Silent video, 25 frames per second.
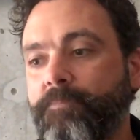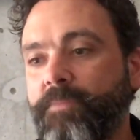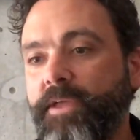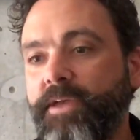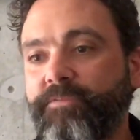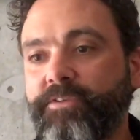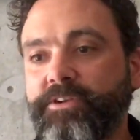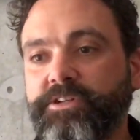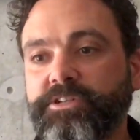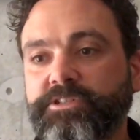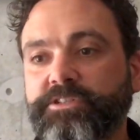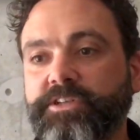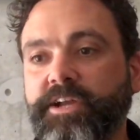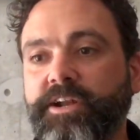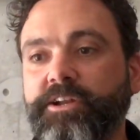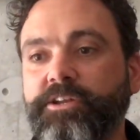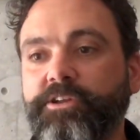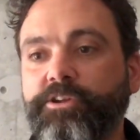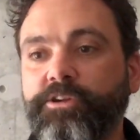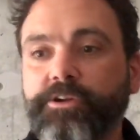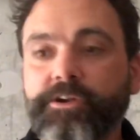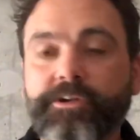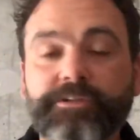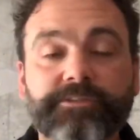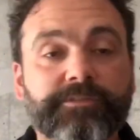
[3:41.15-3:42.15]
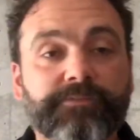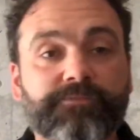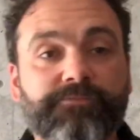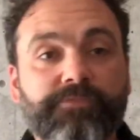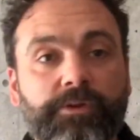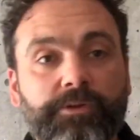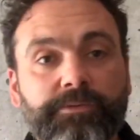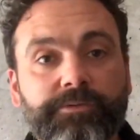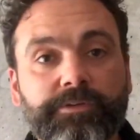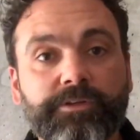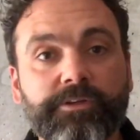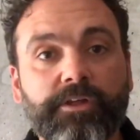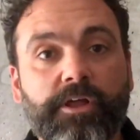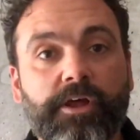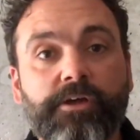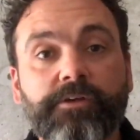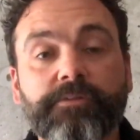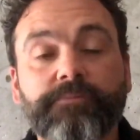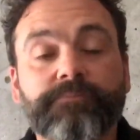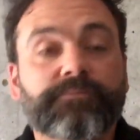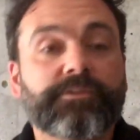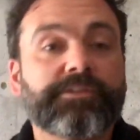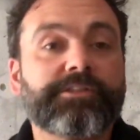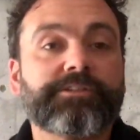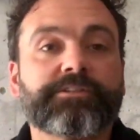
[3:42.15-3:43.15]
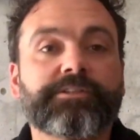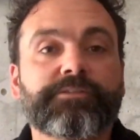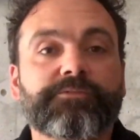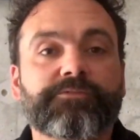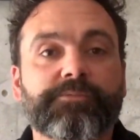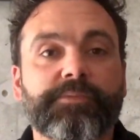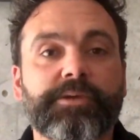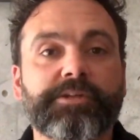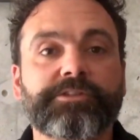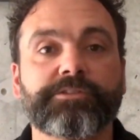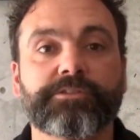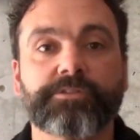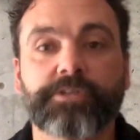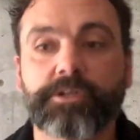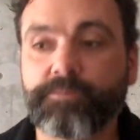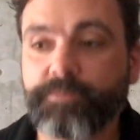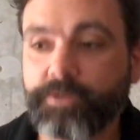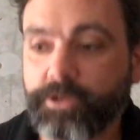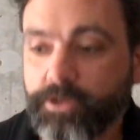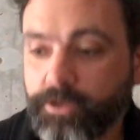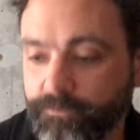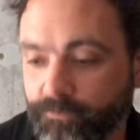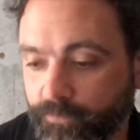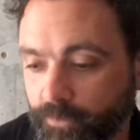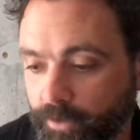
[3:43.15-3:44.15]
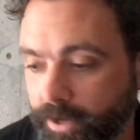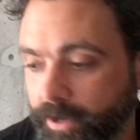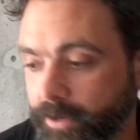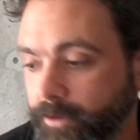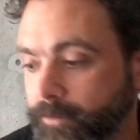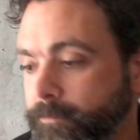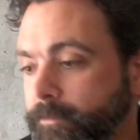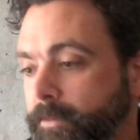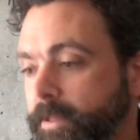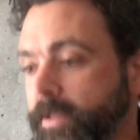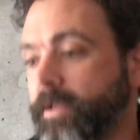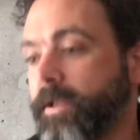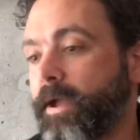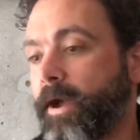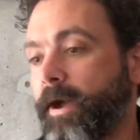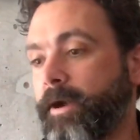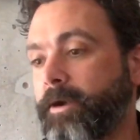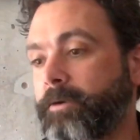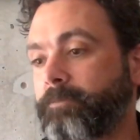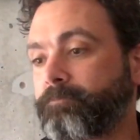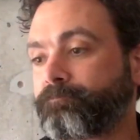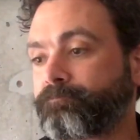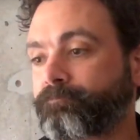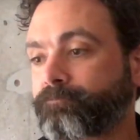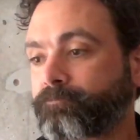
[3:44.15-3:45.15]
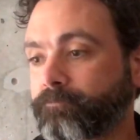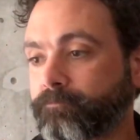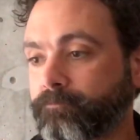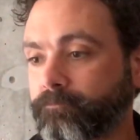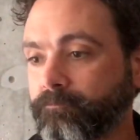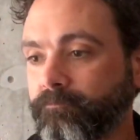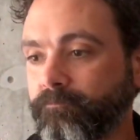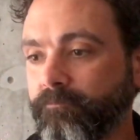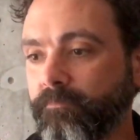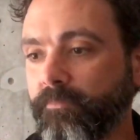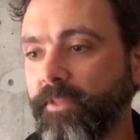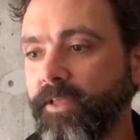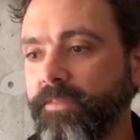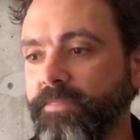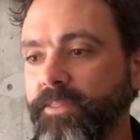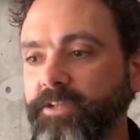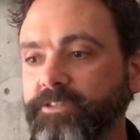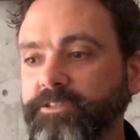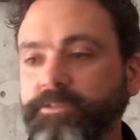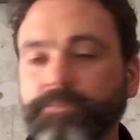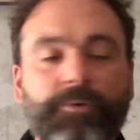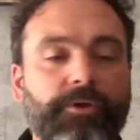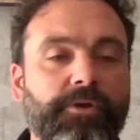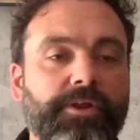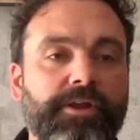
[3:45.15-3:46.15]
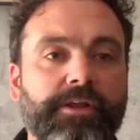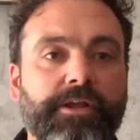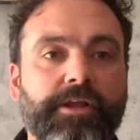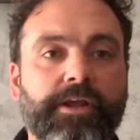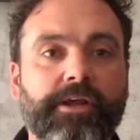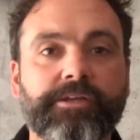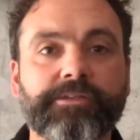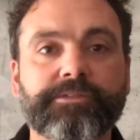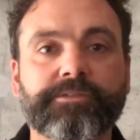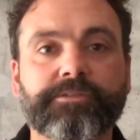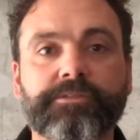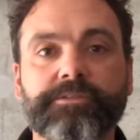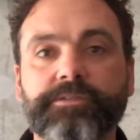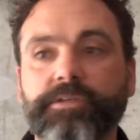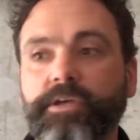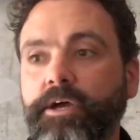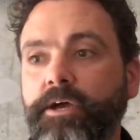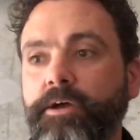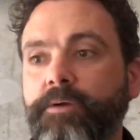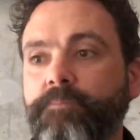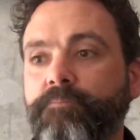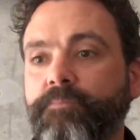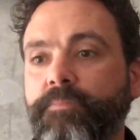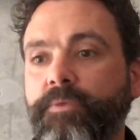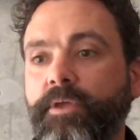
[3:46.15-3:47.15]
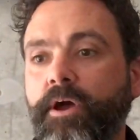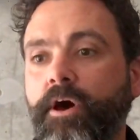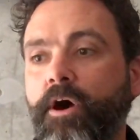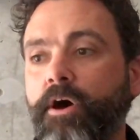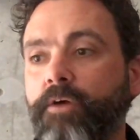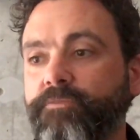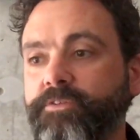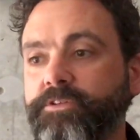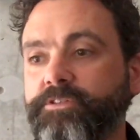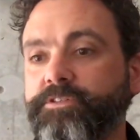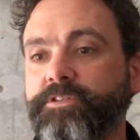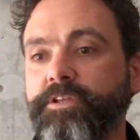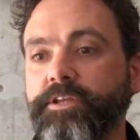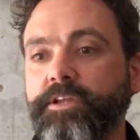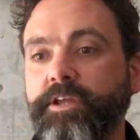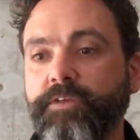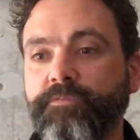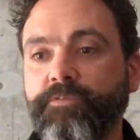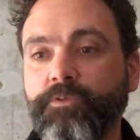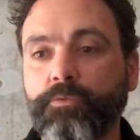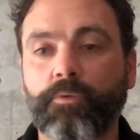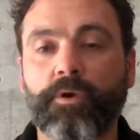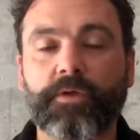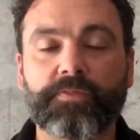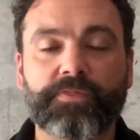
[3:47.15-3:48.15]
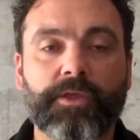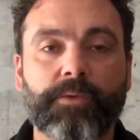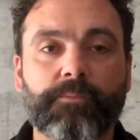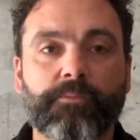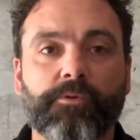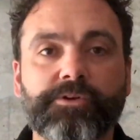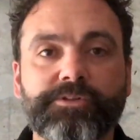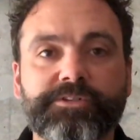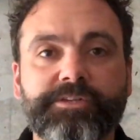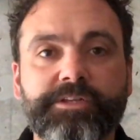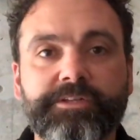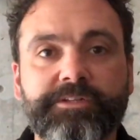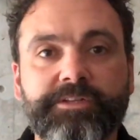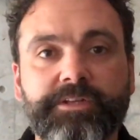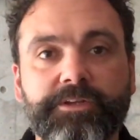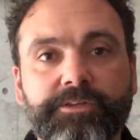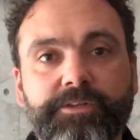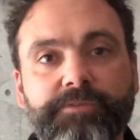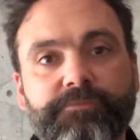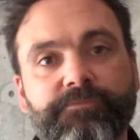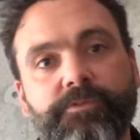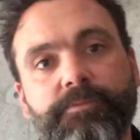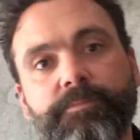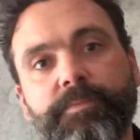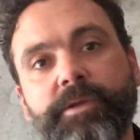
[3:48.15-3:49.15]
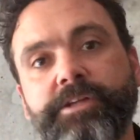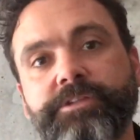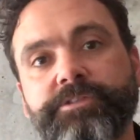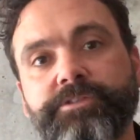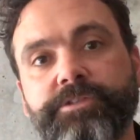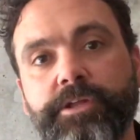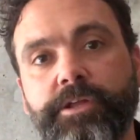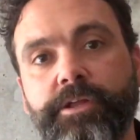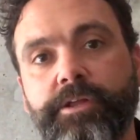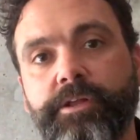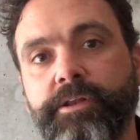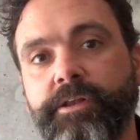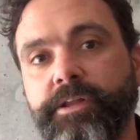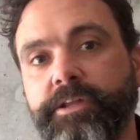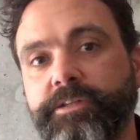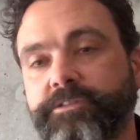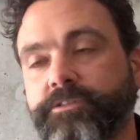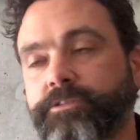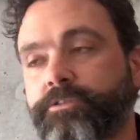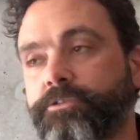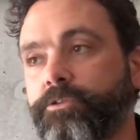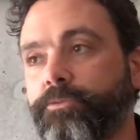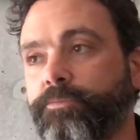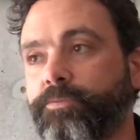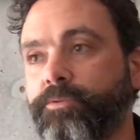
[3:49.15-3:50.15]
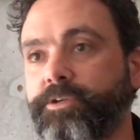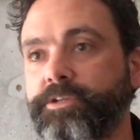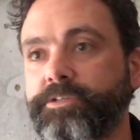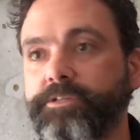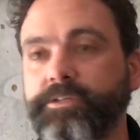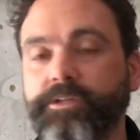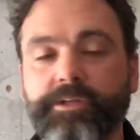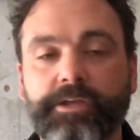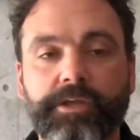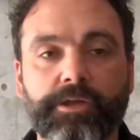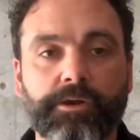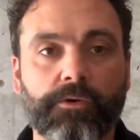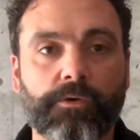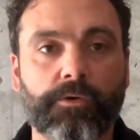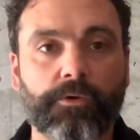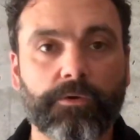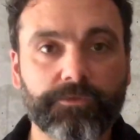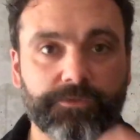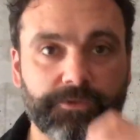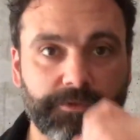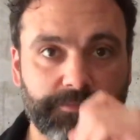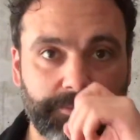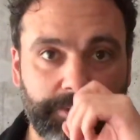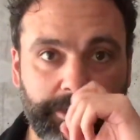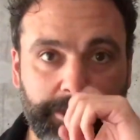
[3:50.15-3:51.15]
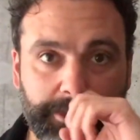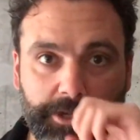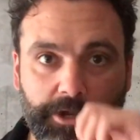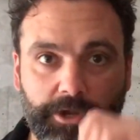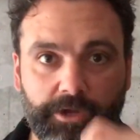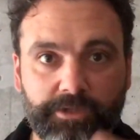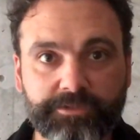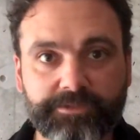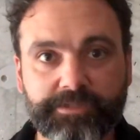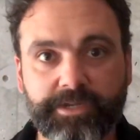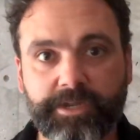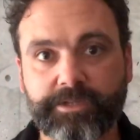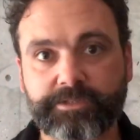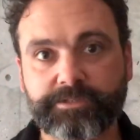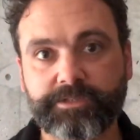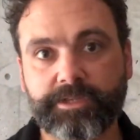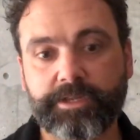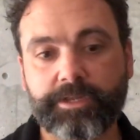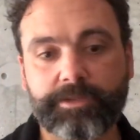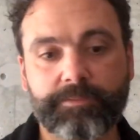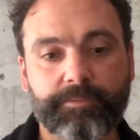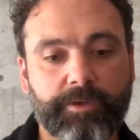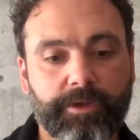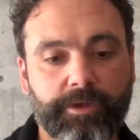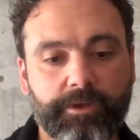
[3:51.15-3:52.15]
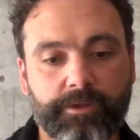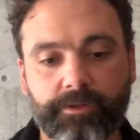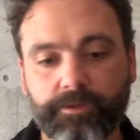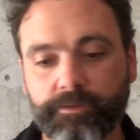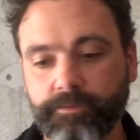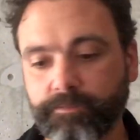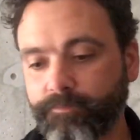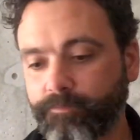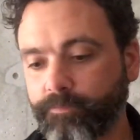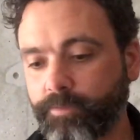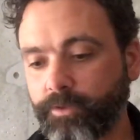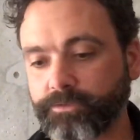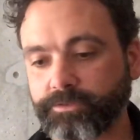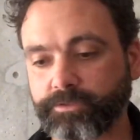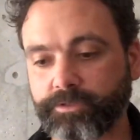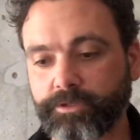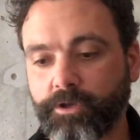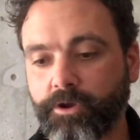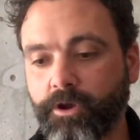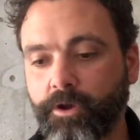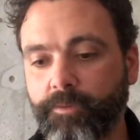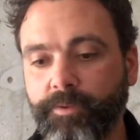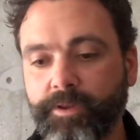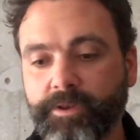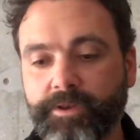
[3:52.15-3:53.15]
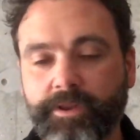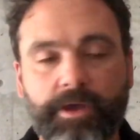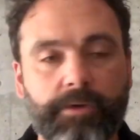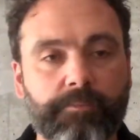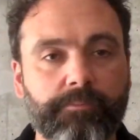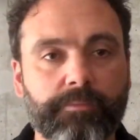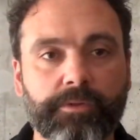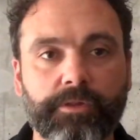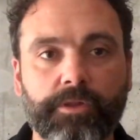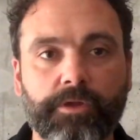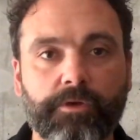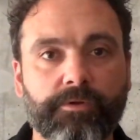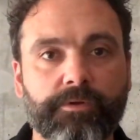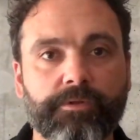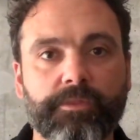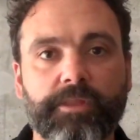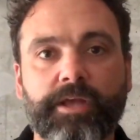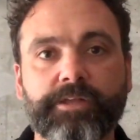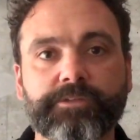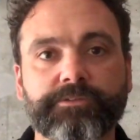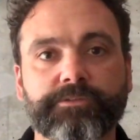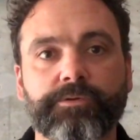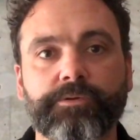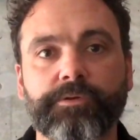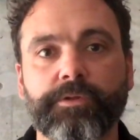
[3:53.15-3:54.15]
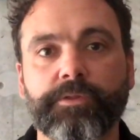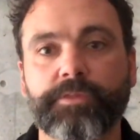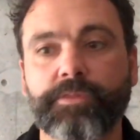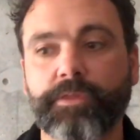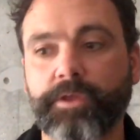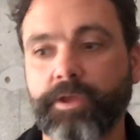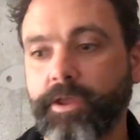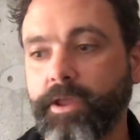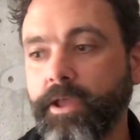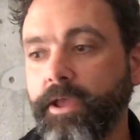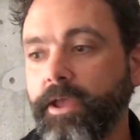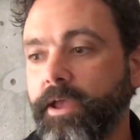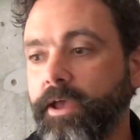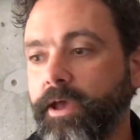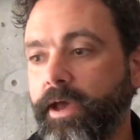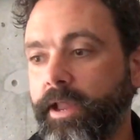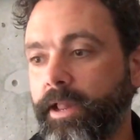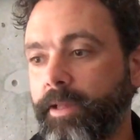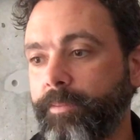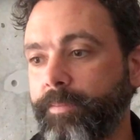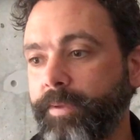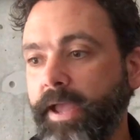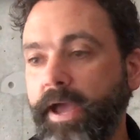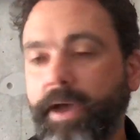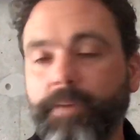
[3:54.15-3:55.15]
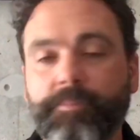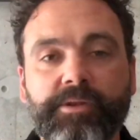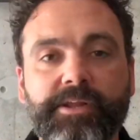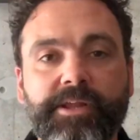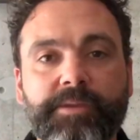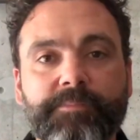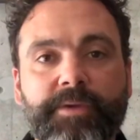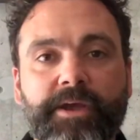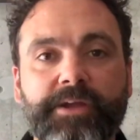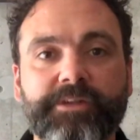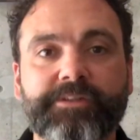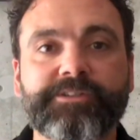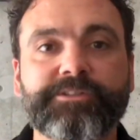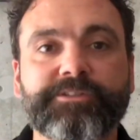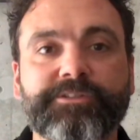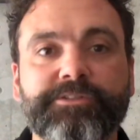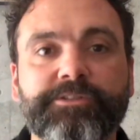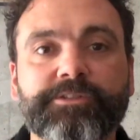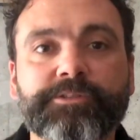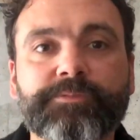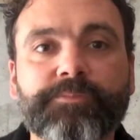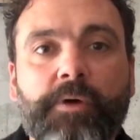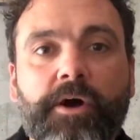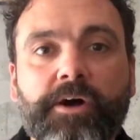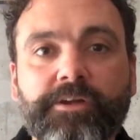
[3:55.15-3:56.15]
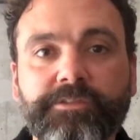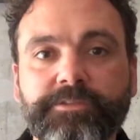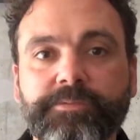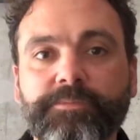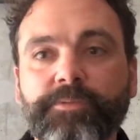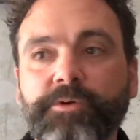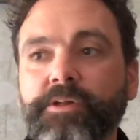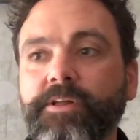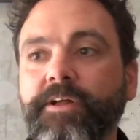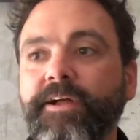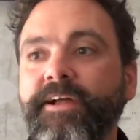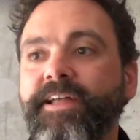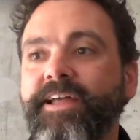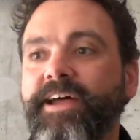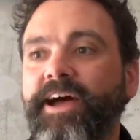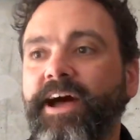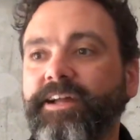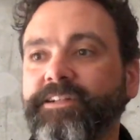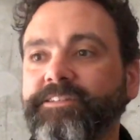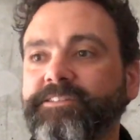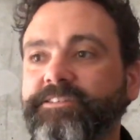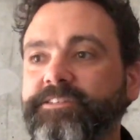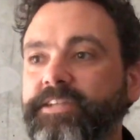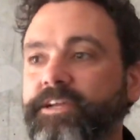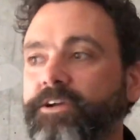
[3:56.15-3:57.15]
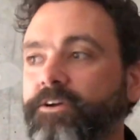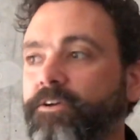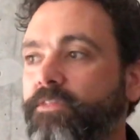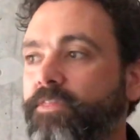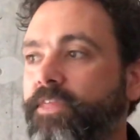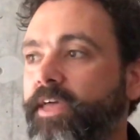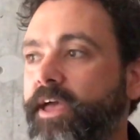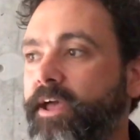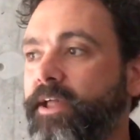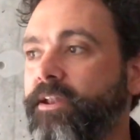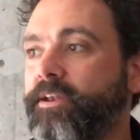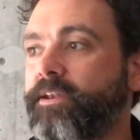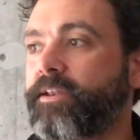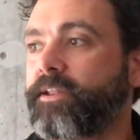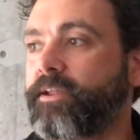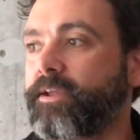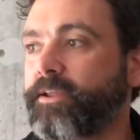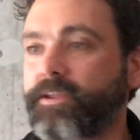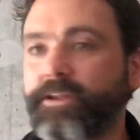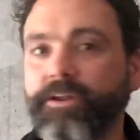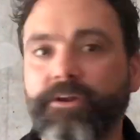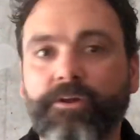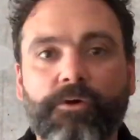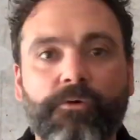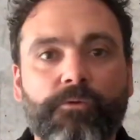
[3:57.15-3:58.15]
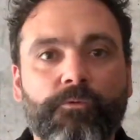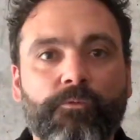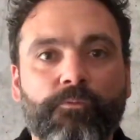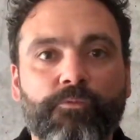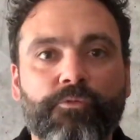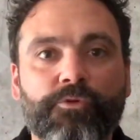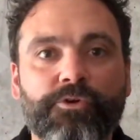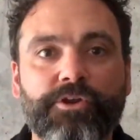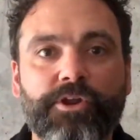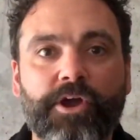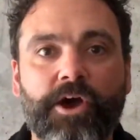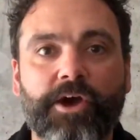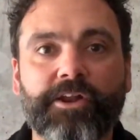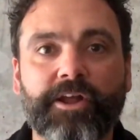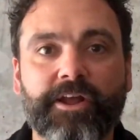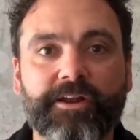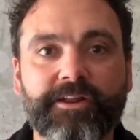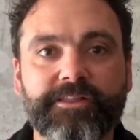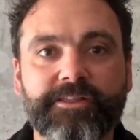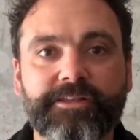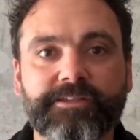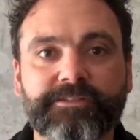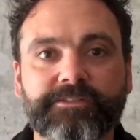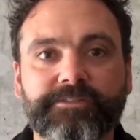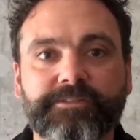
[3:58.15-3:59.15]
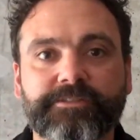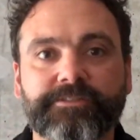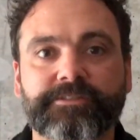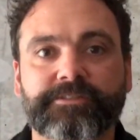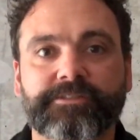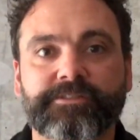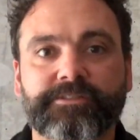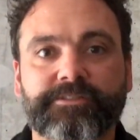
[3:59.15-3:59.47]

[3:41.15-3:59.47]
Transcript: if you're just kind of curious and following along, then this information is gonna be good for you. That's about it, guys. Obviously, if you want that more detailed information, it's super easy to get a hold of me, call, text, email, post a comment down below and that sort of thing. And I'll be happy to get back to you as soon as possible. Until then, you know, we're not out of this